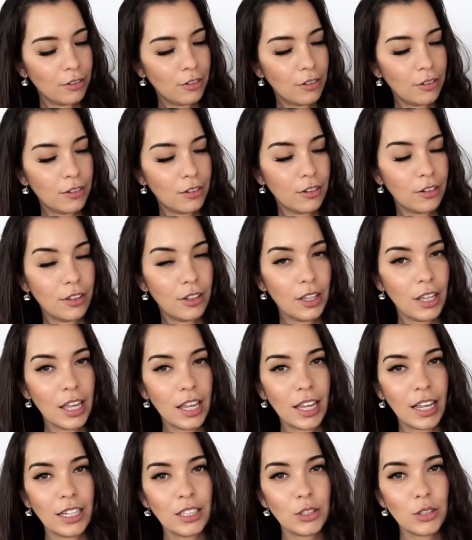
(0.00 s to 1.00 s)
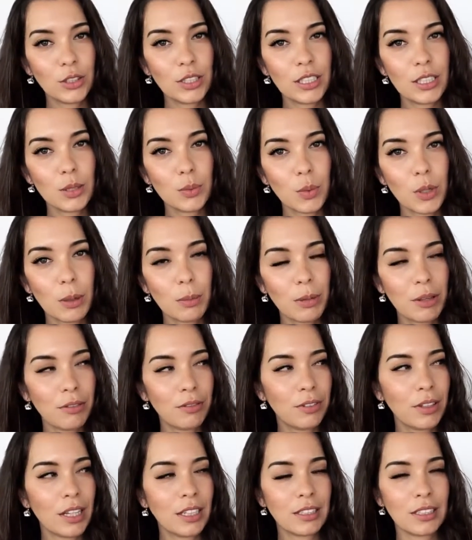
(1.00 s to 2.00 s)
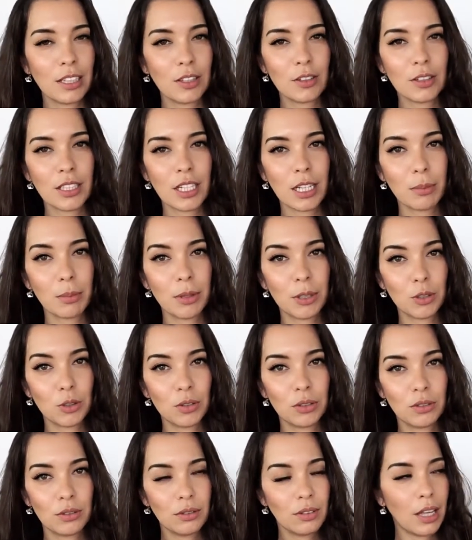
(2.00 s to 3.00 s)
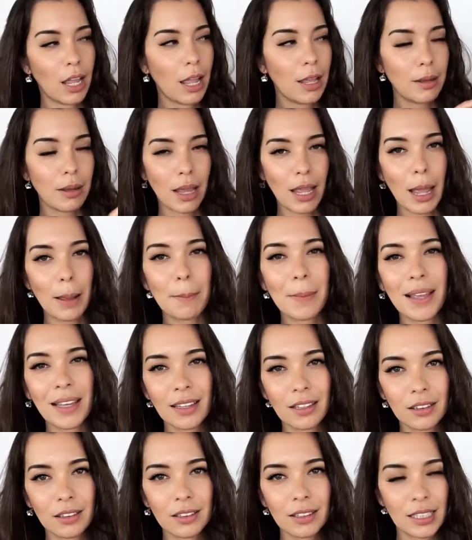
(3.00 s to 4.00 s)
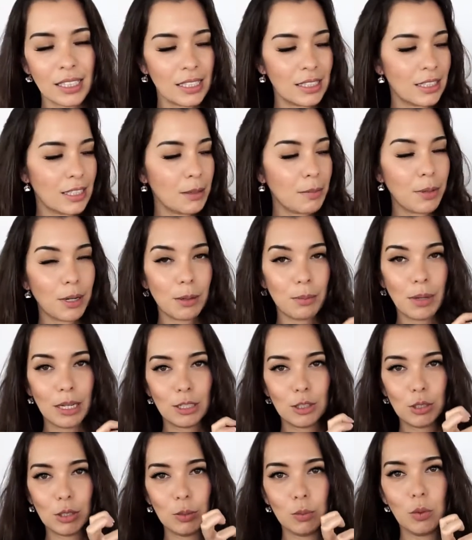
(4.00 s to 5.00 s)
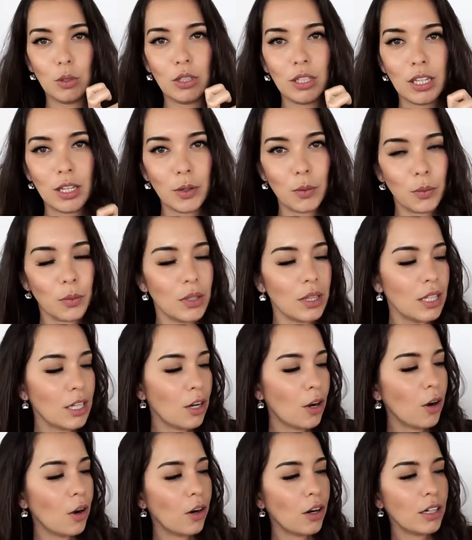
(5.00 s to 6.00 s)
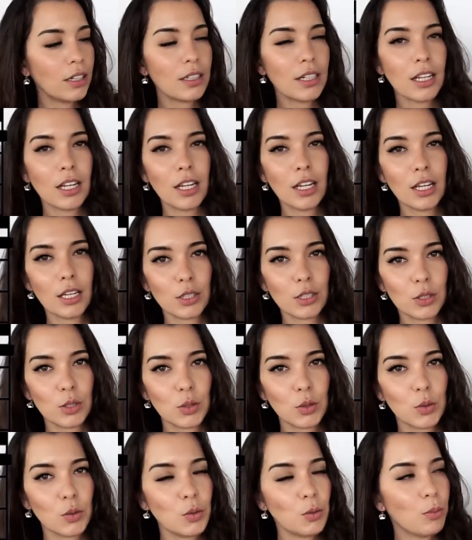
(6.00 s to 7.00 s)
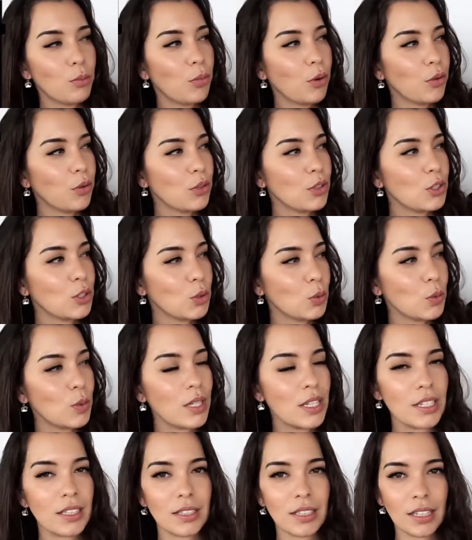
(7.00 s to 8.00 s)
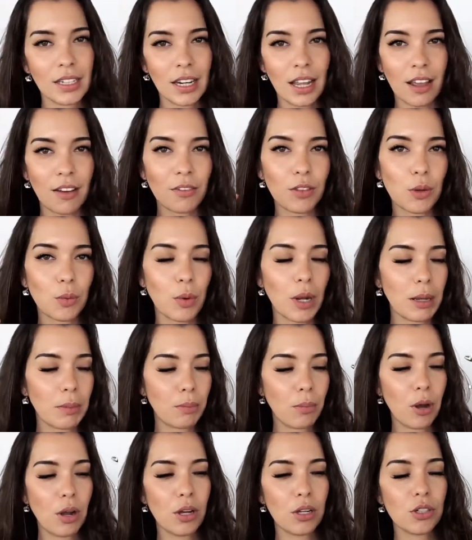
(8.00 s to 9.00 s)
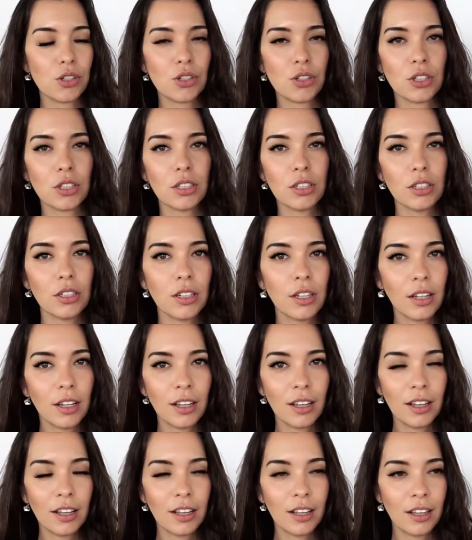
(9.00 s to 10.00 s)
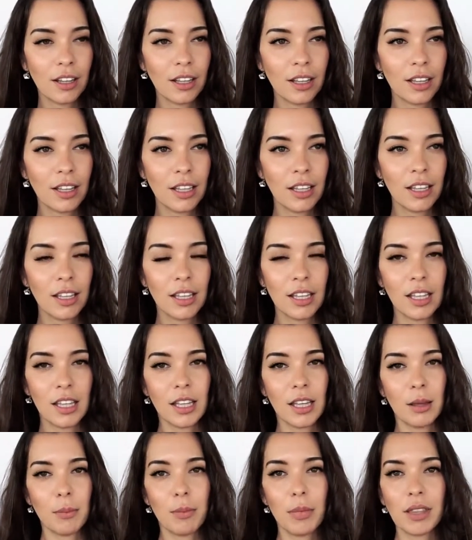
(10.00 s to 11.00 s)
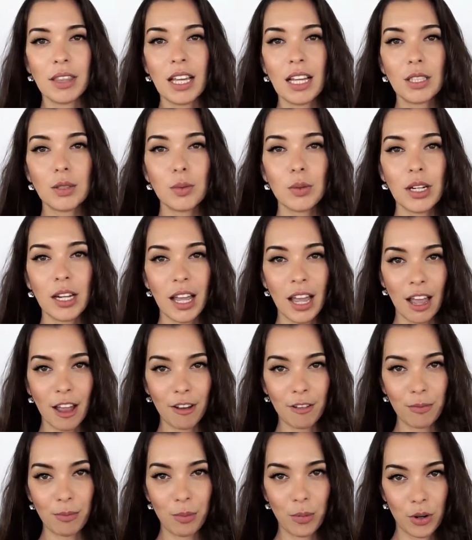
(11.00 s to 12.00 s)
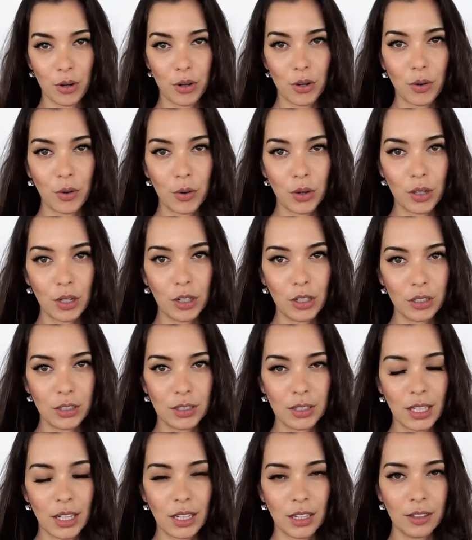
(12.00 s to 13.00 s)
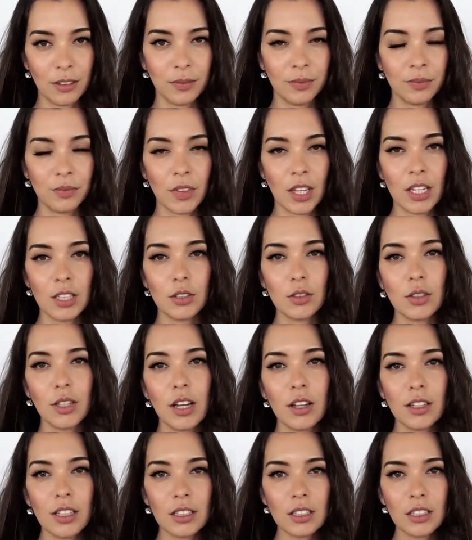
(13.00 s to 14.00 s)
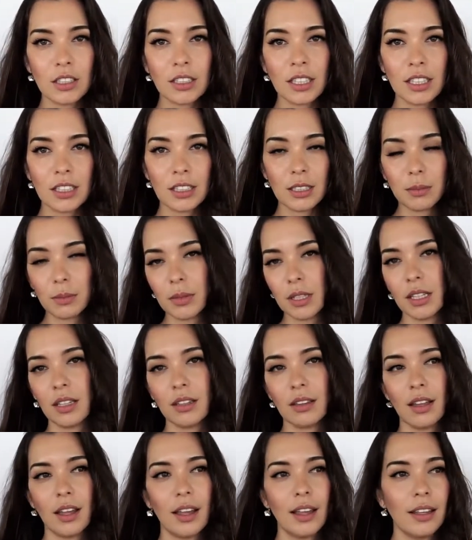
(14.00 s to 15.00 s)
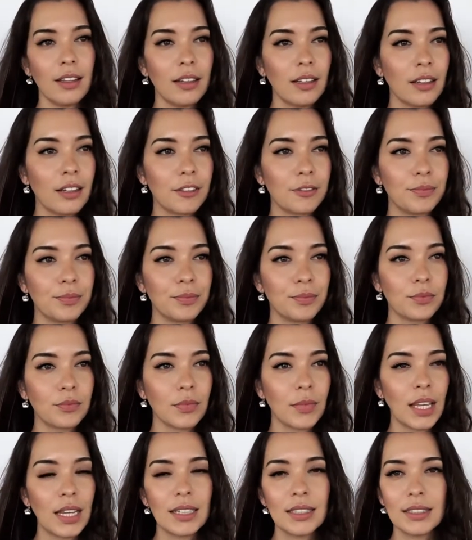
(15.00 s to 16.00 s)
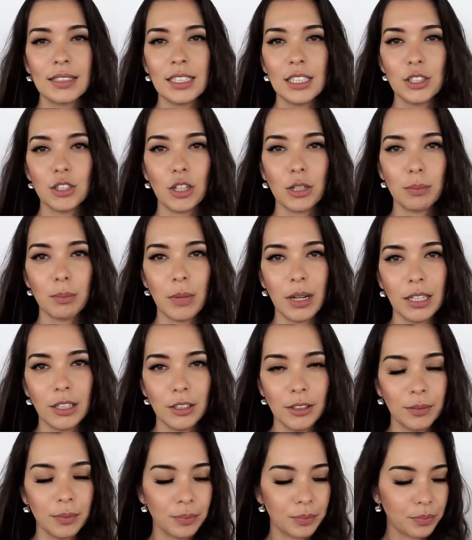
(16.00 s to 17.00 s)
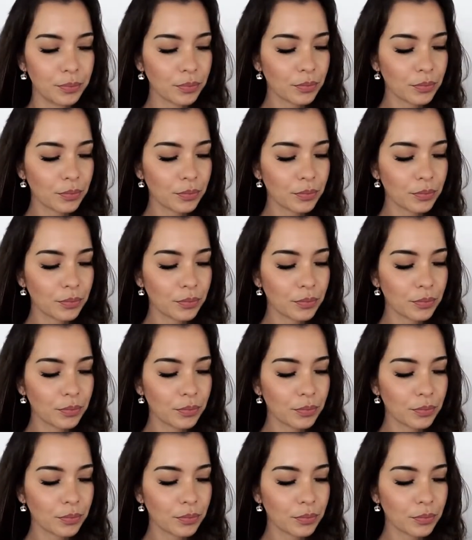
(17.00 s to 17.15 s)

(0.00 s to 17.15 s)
And so this is what a B flat sounds like, but I make it look easy, but I'm actually working really hard to both squeeze and have the right posture. But that's what a half bar chord looks like. So now let's look at something like C sharp minor.